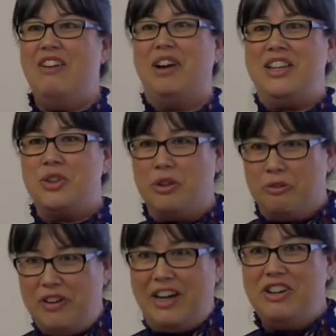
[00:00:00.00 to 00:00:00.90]
Right? So they're
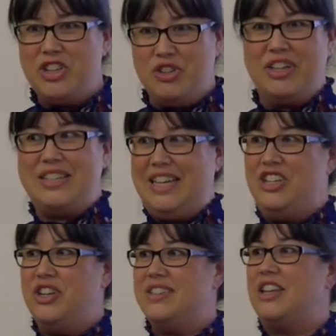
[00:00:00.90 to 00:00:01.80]
very strict
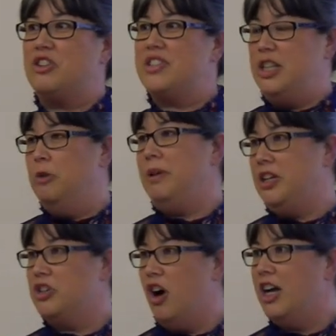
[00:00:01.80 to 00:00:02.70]
teachings that are still
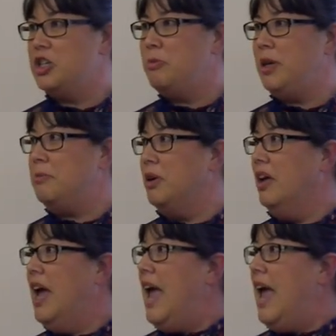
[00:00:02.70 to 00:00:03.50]
being taught to people.